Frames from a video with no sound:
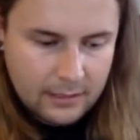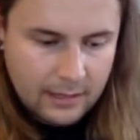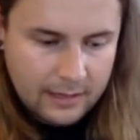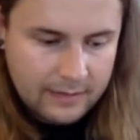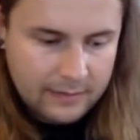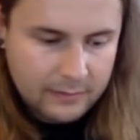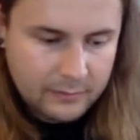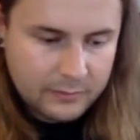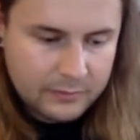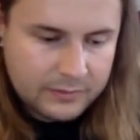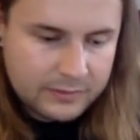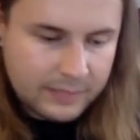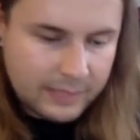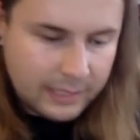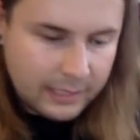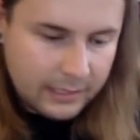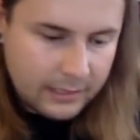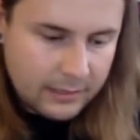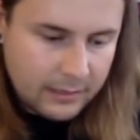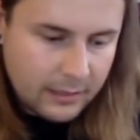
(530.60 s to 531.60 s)
And then we'll
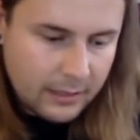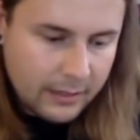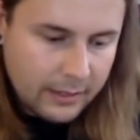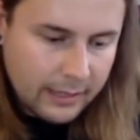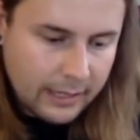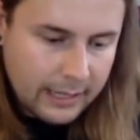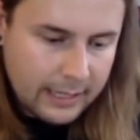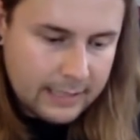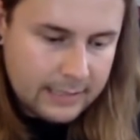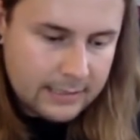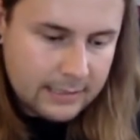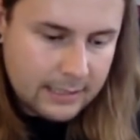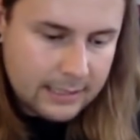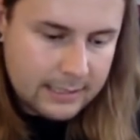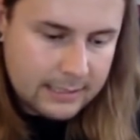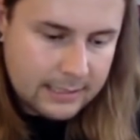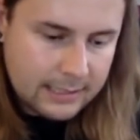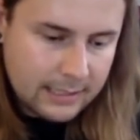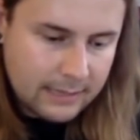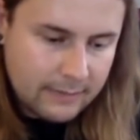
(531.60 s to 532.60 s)
see. Okay, so
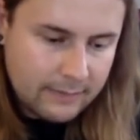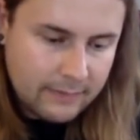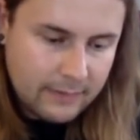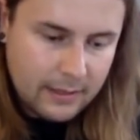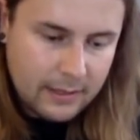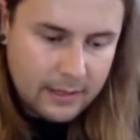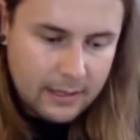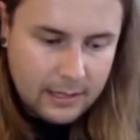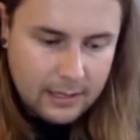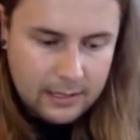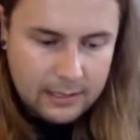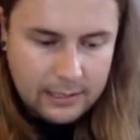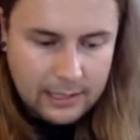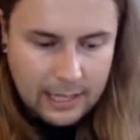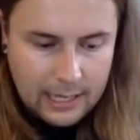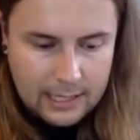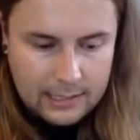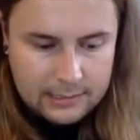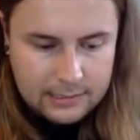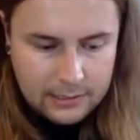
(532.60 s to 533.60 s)
let's give,
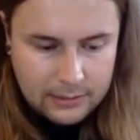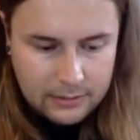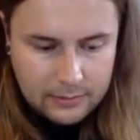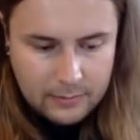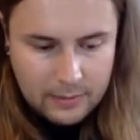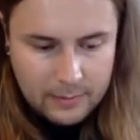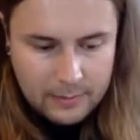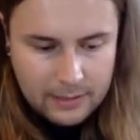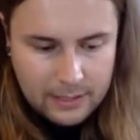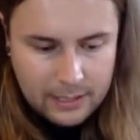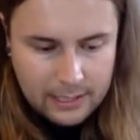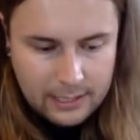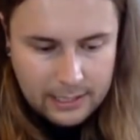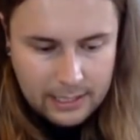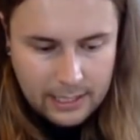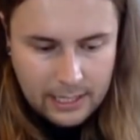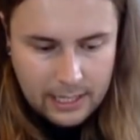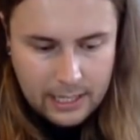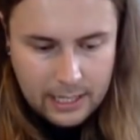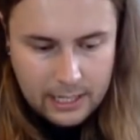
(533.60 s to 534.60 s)
yeah, so maybe like an
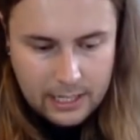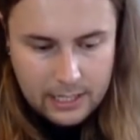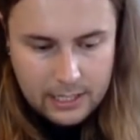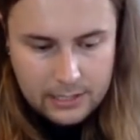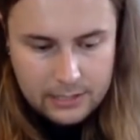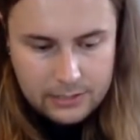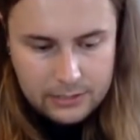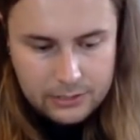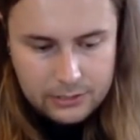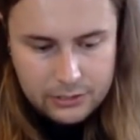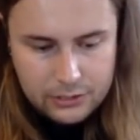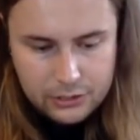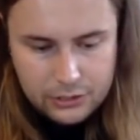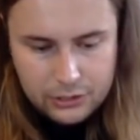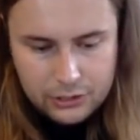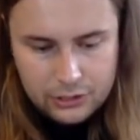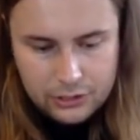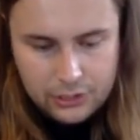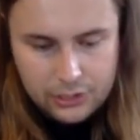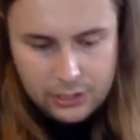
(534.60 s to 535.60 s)

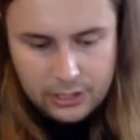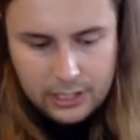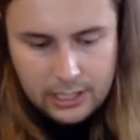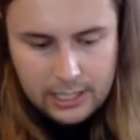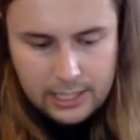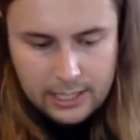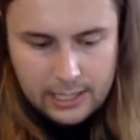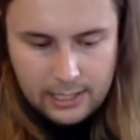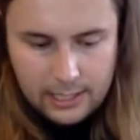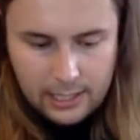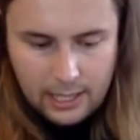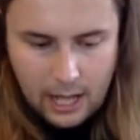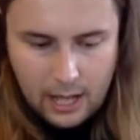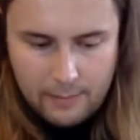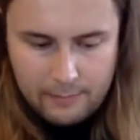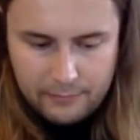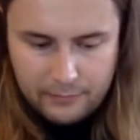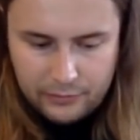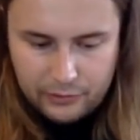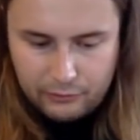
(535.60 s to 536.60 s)
inch.
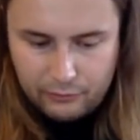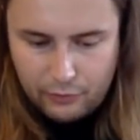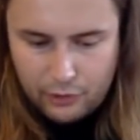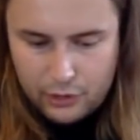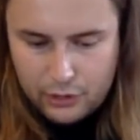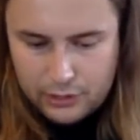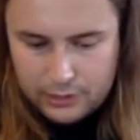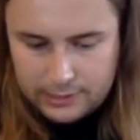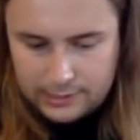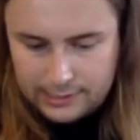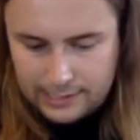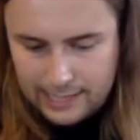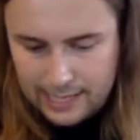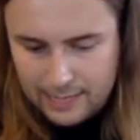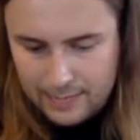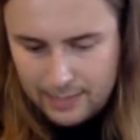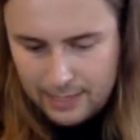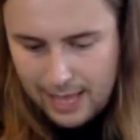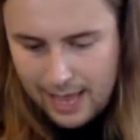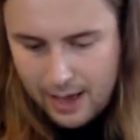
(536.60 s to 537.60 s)
Come through,
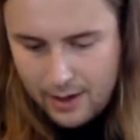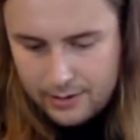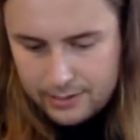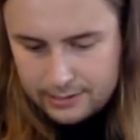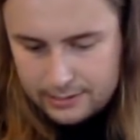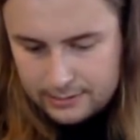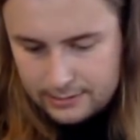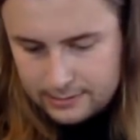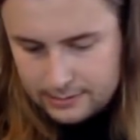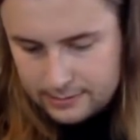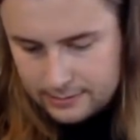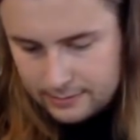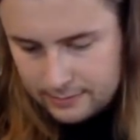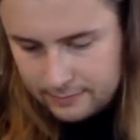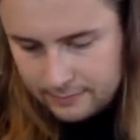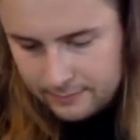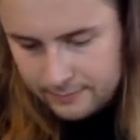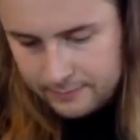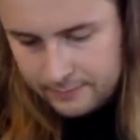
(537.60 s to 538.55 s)
seam allowance.